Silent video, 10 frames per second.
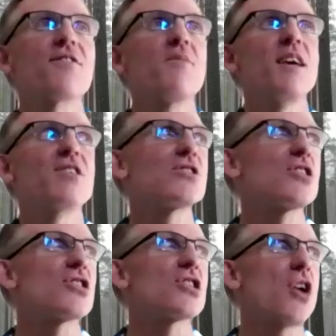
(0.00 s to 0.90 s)
to me is
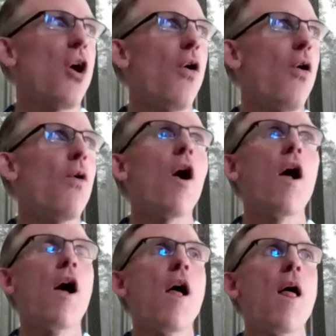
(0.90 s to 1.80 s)
just so
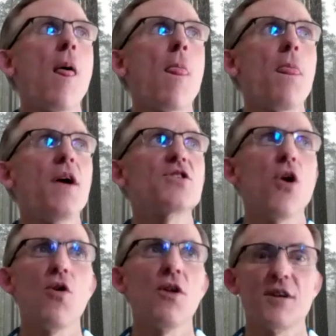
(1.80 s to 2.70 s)

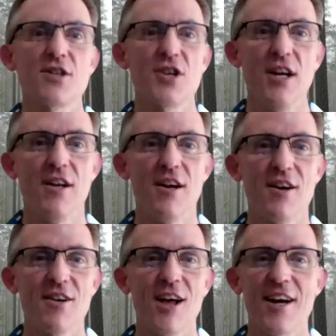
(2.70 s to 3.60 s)
soul enriching.
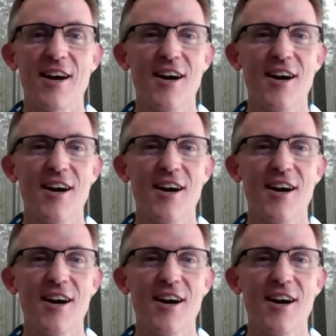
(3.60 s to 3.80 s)
Like